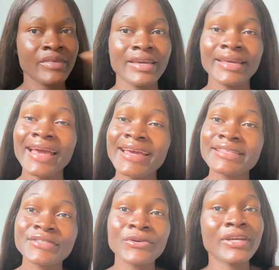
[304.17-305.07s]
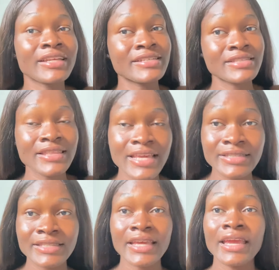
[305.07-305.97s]
Hey guys, so it is the
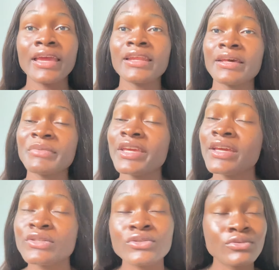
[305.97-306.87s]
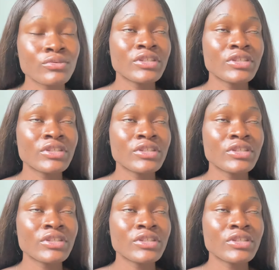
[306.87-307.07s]
next day and I'm here to